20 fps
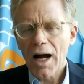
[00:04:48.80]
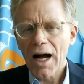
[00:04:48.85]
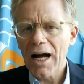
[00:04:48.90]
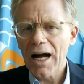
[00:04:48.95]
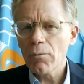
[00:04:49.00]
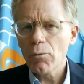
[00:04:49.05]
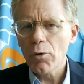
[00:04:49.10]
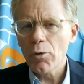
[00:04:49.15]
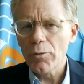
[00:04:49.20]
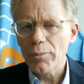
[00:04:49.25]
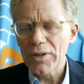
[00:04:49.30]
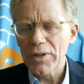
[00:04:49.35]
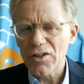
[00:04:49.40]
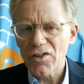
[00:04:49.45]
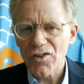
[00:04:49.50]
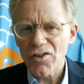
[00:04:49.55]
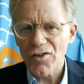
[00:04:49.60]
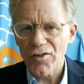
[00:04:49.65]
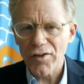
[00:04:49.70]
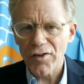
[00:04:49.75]
I would be
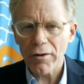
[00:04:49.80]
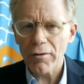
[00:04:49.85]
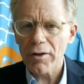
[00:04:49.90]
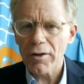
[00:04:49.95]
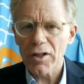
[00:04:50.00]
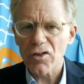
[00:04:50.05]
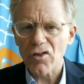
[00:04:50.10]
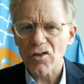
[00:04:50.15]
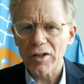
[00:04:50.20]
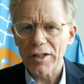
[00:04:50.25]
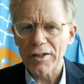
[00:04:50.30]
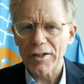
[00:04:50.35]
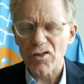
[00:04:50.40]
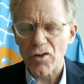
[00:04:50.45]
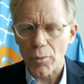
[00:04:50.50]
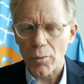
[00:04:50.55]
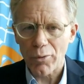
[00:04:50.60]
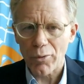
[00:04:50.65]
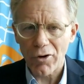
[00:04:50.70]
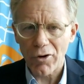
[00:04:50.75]
seriously
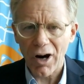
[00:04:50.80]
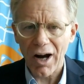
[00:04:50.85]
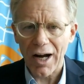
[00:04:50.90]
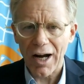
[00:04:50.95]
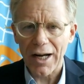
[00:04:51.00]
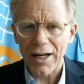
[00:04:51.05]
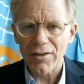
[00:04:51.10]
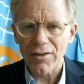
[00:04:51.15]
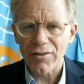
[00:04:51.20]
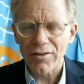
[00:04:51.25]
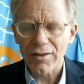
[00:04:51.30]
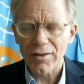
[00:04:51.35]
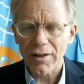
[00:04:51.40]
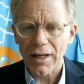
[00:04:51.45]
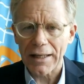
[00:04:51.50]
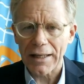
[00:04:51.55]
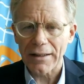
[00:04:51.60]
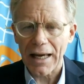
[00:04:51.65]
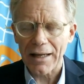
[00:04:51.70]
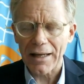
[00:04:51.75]
surprised
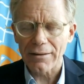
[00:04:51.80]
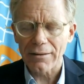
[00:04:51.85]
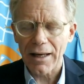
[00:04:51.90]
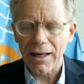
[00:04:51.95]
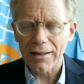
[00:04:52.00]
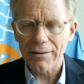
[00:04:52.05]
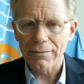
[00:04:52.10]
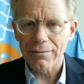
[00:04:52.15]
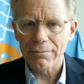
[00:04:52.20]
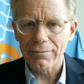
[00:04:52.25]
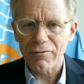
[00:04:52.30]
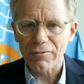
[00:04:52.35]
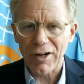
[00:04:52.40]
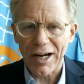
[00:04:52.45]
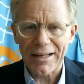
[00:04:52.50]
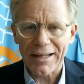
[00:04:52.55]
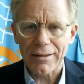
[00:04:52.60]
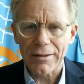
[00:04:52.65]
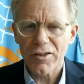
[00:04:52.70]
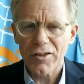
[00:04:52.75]
and
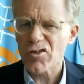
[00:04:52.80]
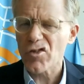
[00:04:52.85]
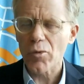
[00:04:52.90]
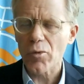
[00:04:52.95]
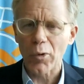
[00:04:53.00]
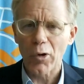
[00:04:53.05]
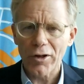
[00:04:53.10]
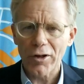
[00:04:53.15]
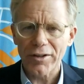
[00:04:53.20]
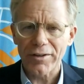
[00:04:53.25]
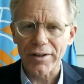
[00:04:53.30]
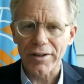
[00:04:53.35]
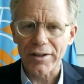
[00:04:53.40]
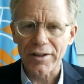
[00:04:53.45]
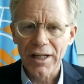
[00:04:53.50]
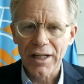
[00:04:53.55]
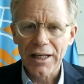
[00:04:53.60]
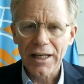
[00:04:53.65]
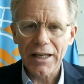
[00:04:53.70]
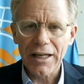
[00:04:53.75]
frankly
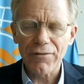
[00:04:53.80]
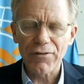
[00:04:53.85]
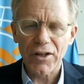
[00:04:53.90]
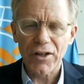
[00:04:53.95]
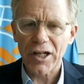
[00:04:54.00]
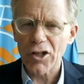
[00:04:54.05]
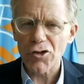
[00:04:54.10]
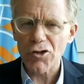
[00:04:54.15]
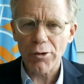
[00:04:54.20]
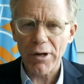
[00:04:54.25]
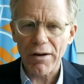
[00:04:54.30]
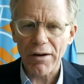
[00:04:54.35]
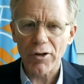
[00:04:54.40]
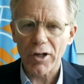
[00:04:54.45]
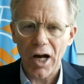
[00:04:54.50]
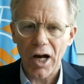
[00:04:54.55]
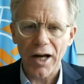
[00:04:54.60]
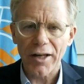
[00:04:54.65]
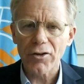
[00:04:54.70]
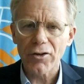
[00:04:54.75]
disappointed if the country ever
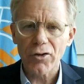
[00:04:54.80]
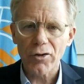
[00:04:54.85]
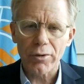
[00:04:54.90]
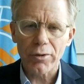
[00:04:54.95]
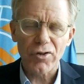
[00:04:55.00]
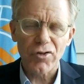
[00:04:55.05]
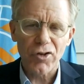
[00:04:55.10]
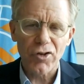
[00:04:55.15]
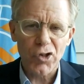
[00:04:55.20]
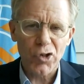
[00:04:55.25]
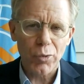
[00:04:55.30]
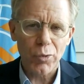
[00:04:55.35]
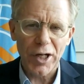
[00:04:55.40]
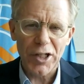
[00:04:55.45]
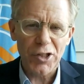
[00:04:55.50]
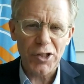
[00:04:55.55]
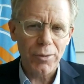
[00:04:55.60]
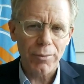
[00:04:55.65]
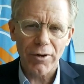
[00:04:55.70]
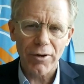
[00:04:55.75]
got into a
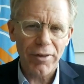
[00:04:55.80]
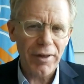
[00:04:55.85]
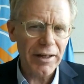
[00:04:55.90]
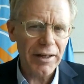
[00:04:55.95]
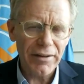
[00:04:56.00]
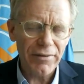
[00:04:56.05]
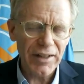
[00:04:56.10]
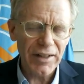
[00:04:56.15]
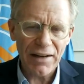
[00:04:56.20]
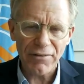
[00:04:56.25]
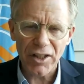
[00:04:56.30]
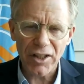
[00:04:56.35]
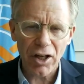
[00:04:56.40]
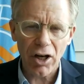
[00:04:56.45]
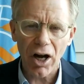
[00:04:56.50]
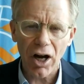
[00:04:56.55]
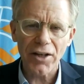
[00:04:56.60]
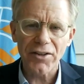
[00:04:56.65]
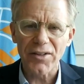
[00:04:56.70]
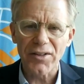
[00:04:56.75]
situation where they'd even have to
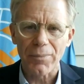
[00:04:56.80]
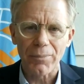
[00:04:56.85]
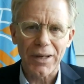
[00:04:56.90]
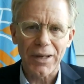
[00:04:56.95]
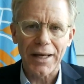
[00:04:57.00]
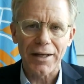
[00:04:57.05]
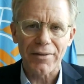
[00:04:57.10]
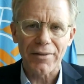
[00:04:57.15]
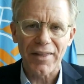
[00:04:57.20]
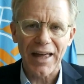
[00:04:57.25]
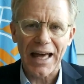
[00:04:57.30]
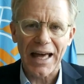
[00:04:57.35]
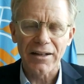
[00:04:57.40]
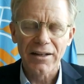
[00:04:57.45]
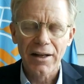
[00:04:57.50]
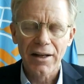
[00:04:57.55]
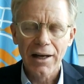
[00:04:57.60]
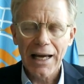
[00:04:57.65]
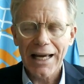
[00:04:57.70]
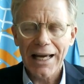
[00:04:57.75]
contemplate
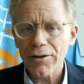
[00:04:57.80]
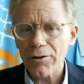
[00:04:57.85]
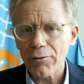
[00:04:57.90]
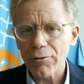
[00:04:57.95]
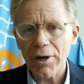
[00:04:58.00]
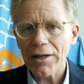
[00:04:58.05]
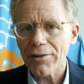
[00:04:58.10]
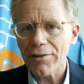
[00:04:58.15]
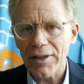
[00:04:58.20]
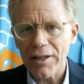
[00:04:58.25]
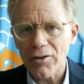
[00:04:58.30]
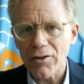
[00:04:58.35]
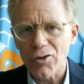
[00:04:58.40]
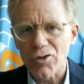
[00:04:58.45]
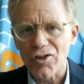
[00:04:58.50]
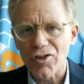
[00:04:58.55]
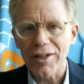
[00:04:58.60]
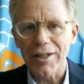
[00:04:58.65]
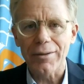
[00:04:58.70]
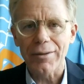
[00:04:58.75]
that. And the great thing you're
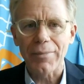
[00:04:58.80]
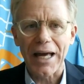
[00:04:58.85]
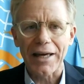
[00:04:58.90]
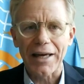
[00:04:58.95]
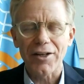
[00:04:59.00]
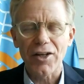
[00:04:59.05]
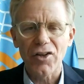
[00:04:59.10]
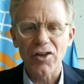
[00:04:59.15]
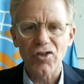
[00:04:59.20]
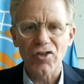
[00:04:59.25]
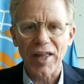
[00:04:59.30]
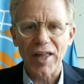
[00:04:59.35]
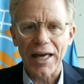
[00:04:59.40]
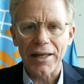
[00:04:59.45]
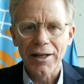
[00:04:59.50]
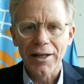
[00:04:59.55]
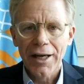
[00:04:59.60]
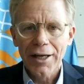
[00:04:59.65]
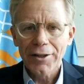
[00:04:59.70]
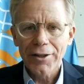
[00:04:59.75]
seeing, Matt, is
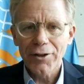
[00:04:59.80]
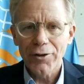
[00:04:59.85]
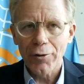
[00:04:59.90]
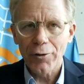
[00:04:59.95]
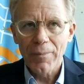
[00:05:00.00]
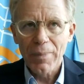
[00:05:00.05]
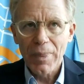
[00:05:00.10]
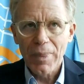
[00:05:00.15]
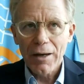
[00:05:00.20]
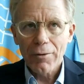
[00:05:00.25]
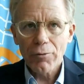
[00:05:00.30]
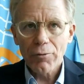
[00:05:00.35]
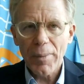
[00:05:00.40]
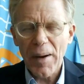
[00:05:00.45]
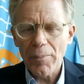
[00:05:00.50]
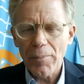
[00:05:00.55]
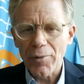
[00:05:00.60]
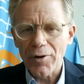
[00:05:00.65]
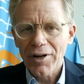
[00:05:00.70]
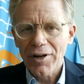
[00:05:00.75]
that
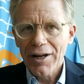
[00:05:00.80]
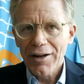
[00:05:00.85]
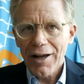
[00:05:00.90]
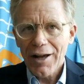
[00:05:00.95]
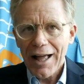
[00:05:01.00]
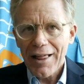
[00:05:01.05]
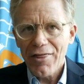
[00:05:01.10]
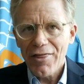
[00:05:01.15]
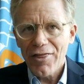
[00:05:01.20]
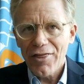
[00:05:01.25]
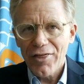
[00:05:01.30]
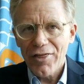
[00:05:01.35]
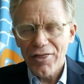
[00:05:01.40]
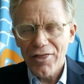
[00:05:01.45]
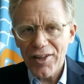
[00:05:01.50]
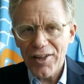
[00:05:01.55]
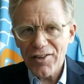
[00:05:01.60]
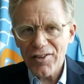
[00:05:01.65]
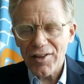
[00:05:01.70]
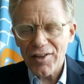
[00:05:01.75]
Remember,
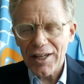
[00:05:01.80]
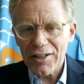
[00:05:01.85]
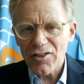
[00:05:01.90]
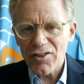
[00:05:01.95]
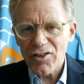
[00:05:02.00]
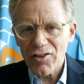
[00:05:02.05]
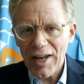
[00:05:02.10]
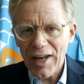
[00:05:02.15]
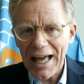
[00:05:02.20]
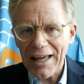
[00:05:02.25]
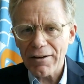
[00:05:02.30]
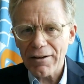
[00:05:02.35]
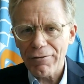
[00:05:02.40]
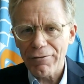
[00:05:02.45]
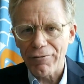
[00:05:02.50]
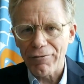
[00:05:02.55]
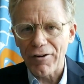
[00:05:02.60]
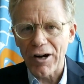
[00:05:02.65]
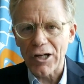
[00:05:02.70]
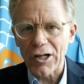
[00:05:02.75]
it's not a
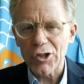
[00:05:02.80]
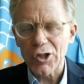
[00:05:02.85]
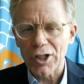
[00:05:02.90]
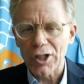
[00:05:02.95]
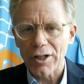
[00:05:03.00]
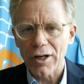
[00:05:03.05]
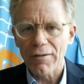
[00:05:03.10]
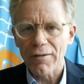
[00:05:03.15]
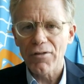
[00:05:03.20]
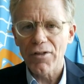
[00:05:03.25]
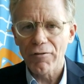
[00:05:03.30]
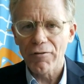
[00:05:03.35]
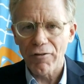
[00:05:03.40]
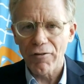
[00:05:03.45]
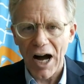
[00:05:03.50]
function of the